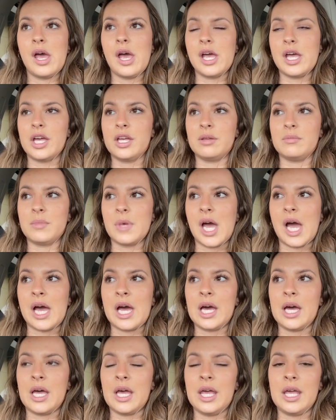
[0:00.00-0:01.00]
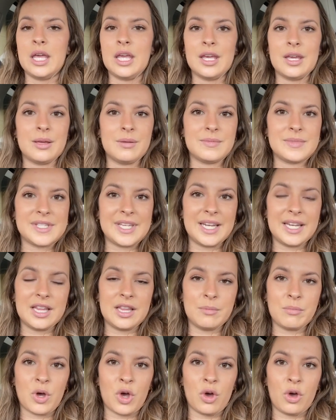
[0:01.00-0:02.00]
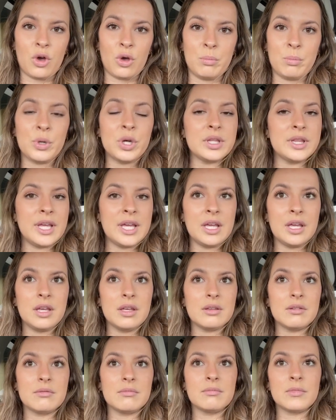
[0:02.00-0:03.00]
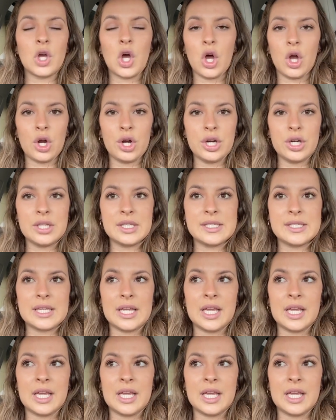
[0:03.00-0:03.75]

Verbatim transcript: Um, I am sending them all birthday cards,